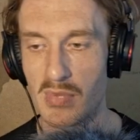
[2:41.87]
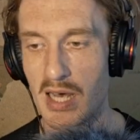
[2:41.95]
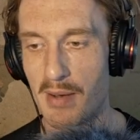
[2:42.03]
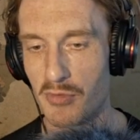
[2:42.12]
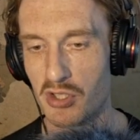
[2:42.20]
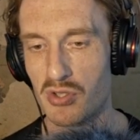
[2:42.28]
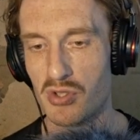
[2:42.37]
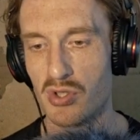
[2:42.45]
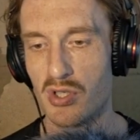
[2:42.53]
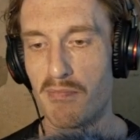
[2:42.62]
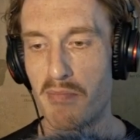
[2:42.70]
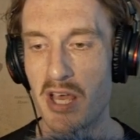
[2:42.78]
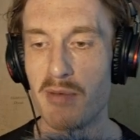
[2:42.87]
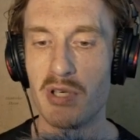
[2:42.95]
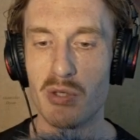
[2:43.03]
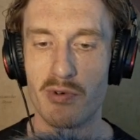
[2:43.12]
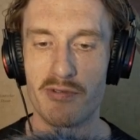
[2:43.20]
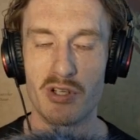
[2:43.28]
I'm not too sure,
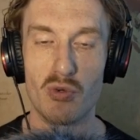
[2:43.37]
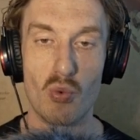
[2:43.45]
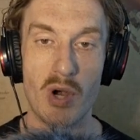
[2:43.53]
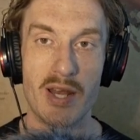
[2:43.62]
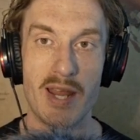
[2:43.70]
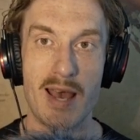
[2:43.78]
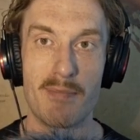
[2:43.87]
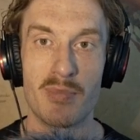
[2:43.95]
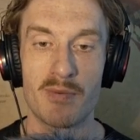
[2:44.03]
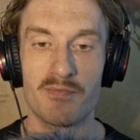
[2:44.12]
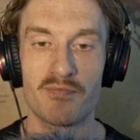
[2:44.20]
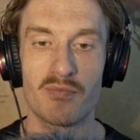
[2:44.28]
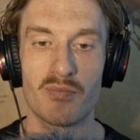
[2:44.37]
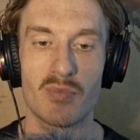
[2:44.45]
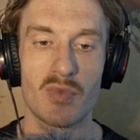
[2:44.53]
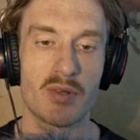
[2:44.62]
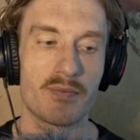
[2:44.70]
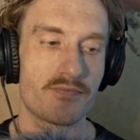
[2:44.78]
maybe within one app.
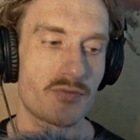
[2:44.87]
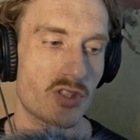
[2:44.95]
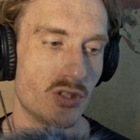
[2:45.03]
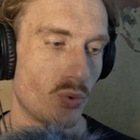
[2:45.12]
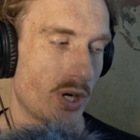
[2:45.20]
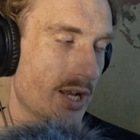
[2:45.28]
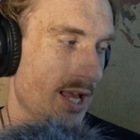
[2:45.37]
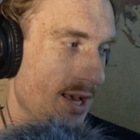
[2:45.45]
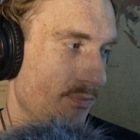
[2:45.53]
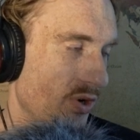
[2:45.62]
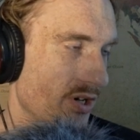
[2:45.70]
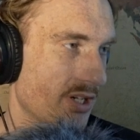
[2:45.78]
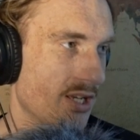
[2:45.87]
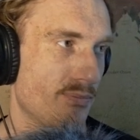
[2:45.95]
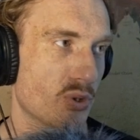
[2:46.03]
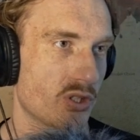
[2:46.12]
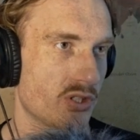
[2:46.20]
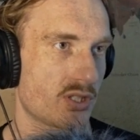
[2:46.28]
So one app where you can
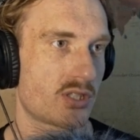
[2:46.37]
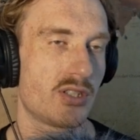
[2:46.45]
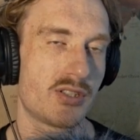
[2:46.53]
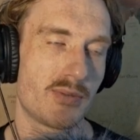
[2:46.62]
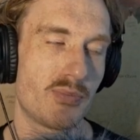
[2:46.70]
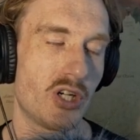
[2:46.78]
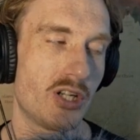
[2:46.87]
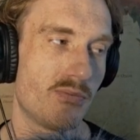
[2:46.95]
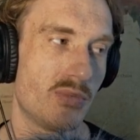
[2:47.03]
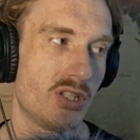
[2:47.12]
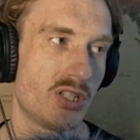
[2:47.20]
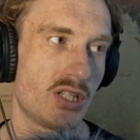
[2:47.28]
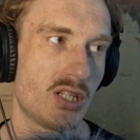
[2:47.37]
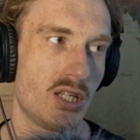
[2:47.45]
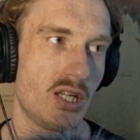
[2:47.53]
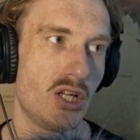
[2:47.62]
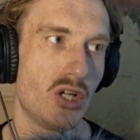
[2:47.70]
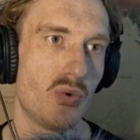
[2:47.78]
book a doctor's appointment,
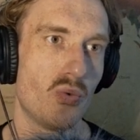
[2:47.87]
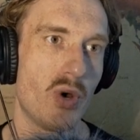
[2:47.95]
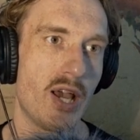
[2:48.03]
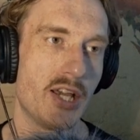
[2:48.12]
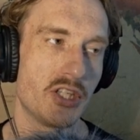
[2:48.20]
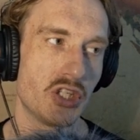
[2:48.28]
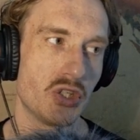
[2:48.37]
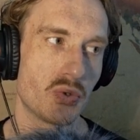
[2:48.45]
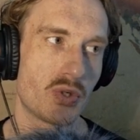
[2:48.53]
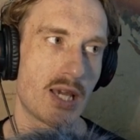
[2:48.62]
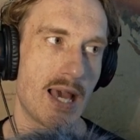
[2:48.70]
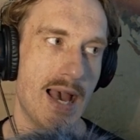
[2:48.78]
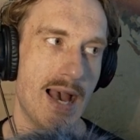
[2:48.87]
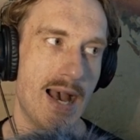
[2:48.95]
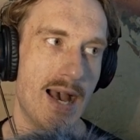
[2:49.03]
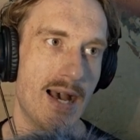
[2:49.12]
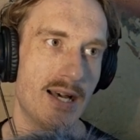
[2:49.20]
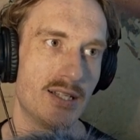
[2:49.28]
where you
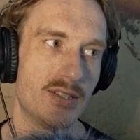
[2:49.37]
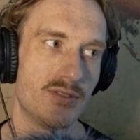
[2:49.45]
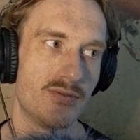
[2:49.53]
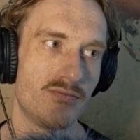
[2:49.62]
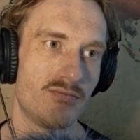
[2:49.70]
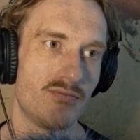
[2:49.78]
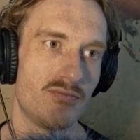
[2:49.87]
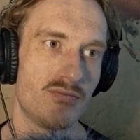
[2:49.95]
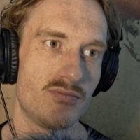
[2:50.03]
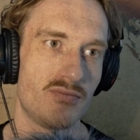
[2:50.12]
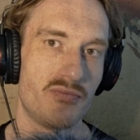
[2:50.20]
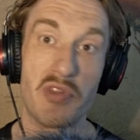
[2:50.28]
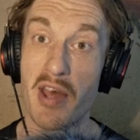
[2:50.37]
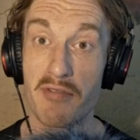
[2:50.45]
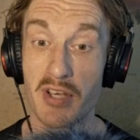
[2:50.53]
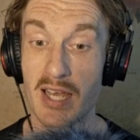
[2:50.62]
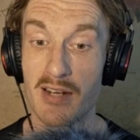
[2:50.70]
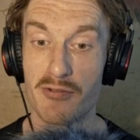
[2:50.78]
can
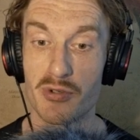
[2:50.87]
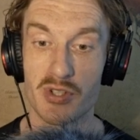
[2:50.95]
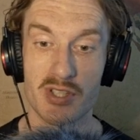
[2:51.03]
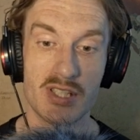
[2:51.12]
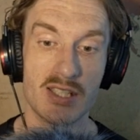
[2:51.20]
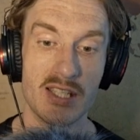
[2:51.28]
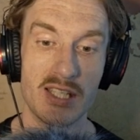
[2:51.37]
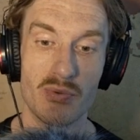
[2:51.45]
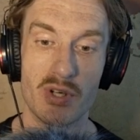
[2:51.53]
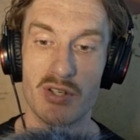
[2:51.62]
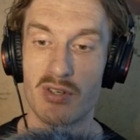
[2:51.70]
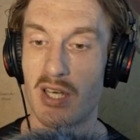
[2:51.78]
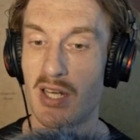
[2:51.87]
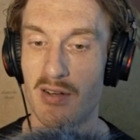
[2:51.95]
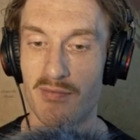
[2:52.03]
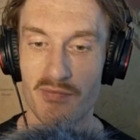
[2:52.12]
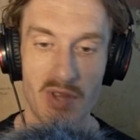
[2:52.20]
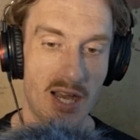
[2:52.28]
navigate through the city, where you
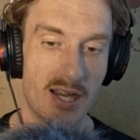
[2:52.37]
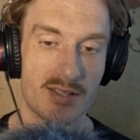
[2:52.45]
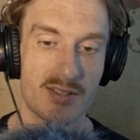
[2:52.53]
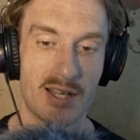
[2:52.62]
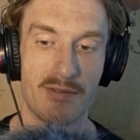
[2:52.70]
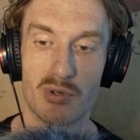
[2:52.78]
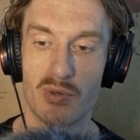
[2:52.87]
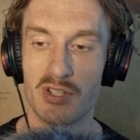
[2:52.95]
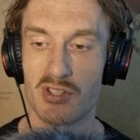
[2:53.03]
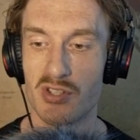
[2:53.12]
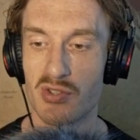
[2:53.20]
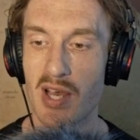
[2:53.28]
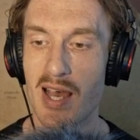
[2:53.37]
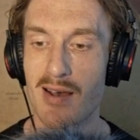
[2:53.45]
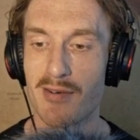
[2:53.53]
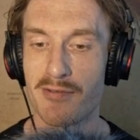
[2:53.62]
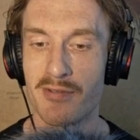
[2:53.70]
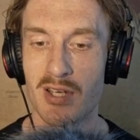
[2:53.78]
can ask every question you
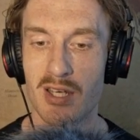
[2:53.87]
have.